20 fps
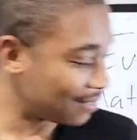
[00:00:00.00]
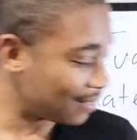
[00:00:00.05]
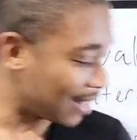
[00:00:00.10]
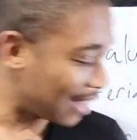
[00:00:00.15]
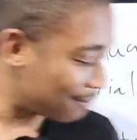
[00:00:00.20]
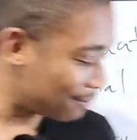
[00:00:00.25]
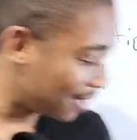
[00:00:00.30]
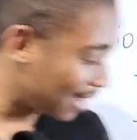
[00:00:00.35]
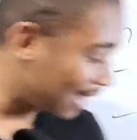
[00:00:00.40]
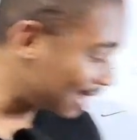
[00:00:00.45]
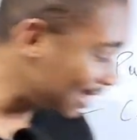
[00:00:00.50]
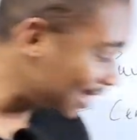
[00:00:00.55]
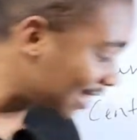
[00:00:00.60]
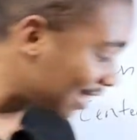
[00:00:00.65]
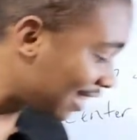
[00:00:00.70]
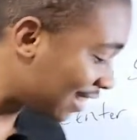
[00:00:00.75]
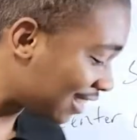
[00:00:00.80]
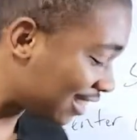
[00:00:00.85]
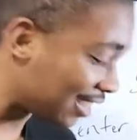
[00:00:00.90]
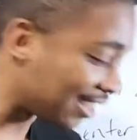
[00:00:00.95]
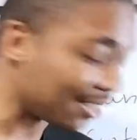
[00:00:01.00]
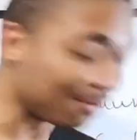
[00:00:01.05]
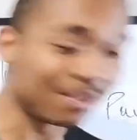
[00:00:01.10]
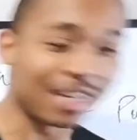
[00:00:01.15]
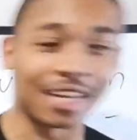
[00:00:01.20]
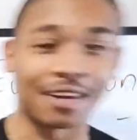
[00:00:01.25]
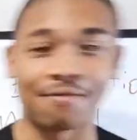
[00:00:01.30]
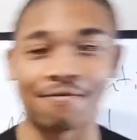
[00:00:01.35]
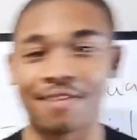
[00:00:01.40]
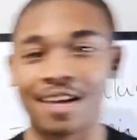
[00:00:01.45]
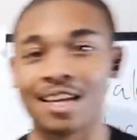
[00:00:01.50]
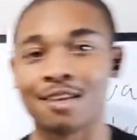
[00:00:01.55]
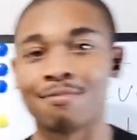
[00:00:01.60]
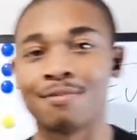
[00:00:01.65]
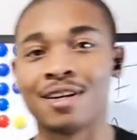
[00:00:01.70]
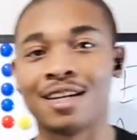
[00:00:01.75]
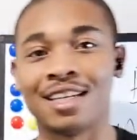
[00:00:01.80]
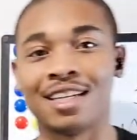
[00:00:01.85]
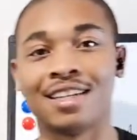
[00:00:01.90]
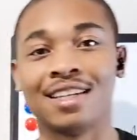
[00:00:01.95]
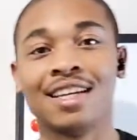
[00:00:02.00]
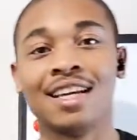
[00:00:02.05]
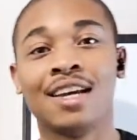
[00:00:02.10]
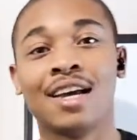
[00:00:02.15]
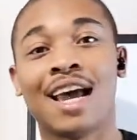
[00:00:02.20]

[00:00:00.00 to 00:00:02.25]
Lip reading: I need to get some like fake money.